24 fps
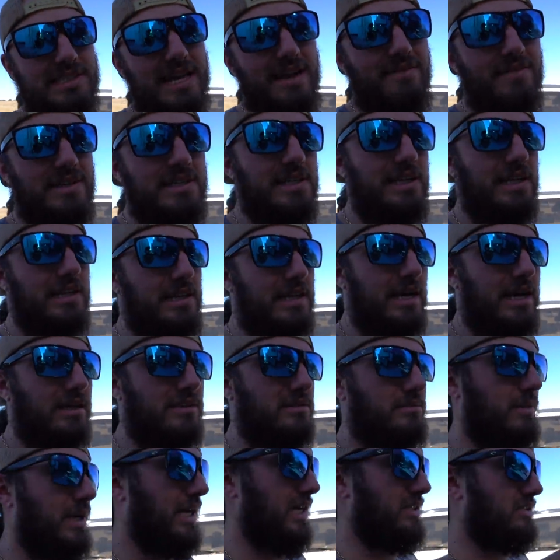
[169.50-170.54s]
seventeen
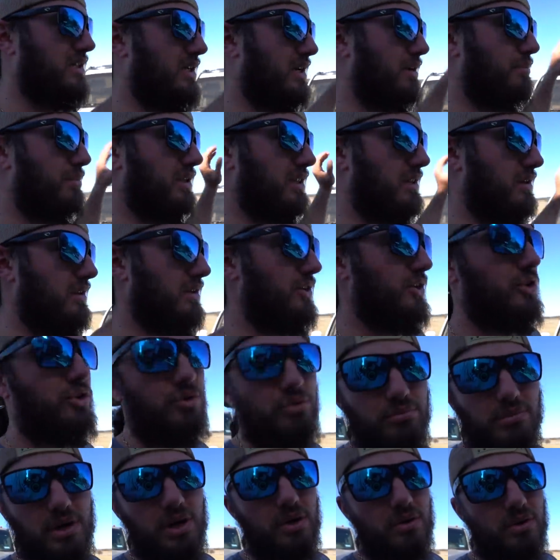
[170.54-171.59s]
thousand miles on it, but the
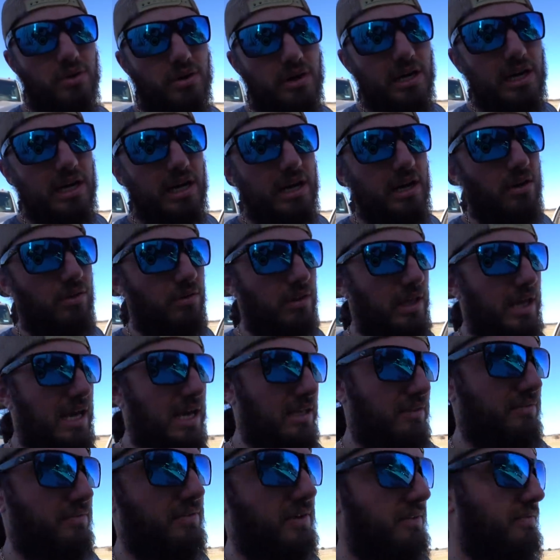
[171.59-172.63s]
new motor in it only
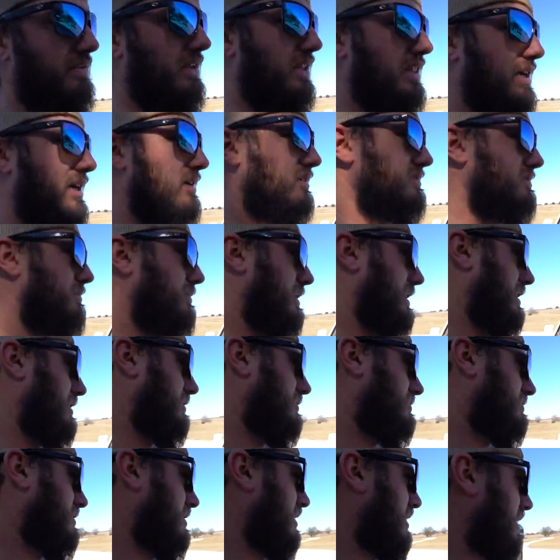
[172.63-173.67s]
has fifty thousand
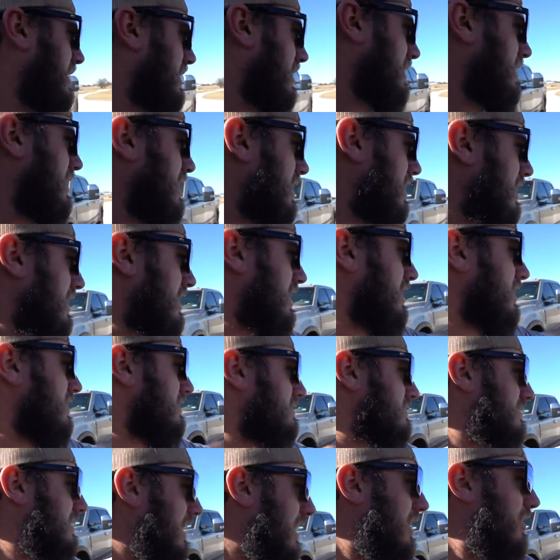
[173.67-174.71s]
miles.
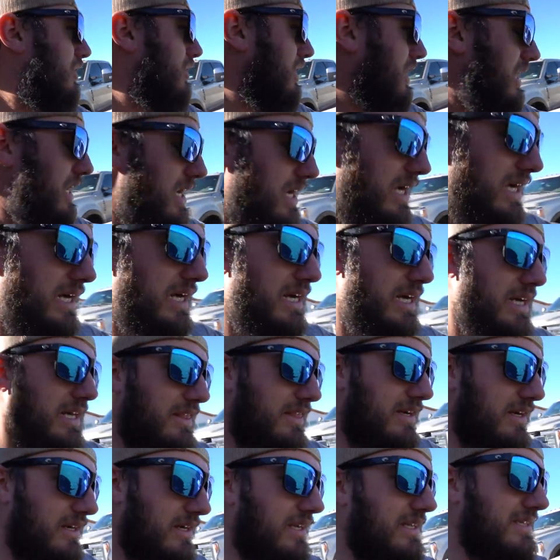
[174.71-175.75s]
So uh,
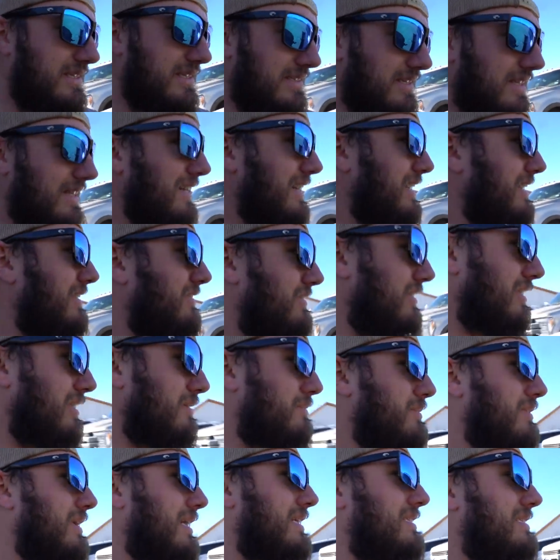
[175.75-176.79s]
there is a lot of
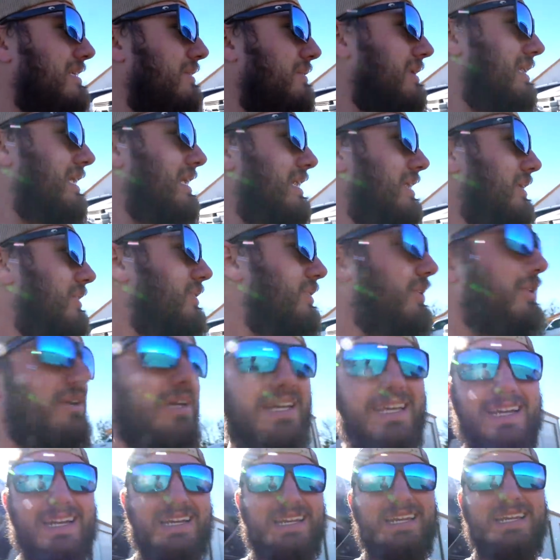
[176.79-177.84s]
upgrades that we need to do,
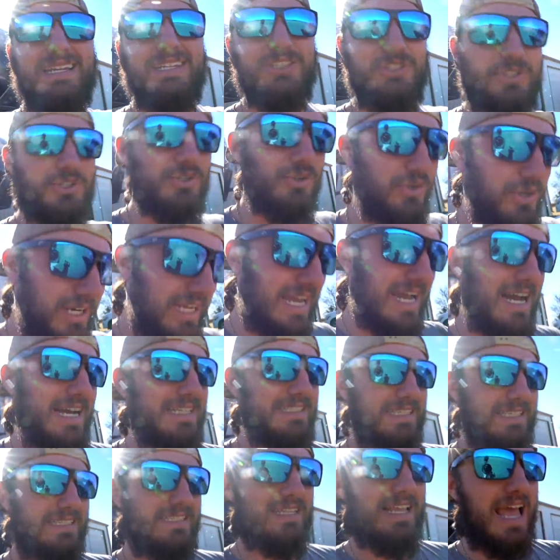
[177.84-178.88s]
and I need your
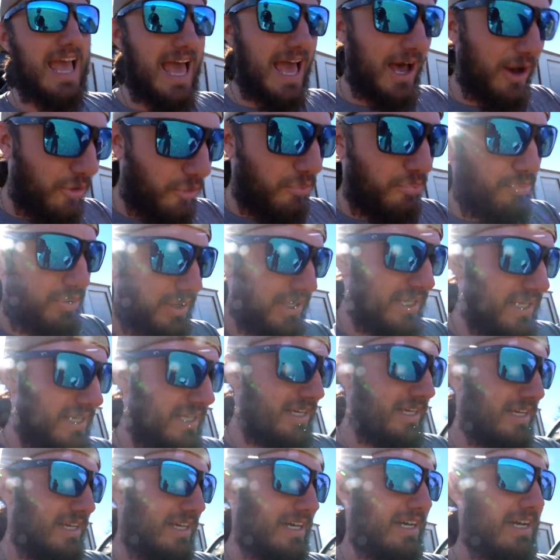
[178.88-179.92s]
guys' help.
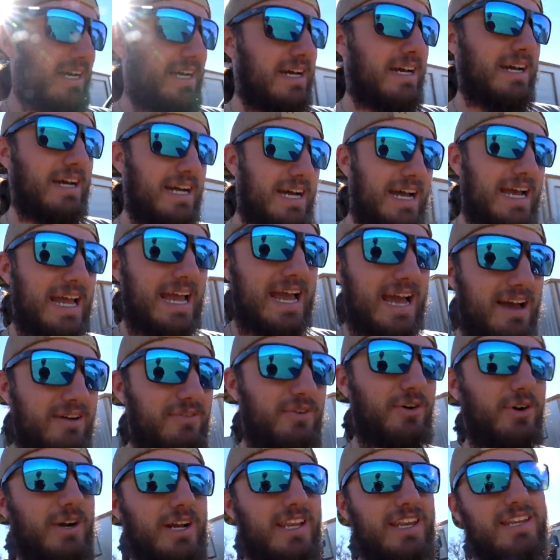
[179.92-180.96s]
Uh, I have
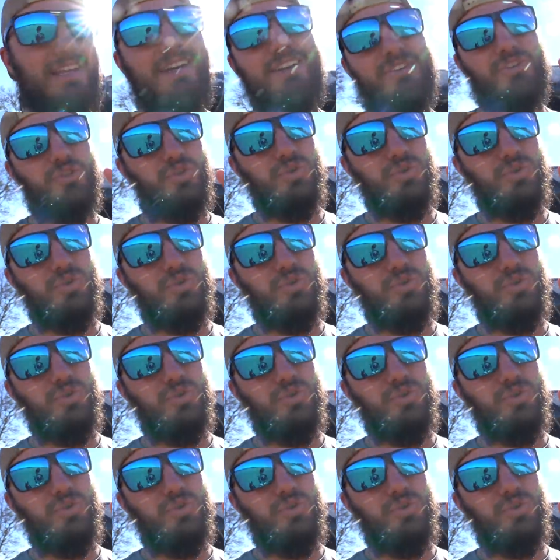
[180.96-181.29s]
already done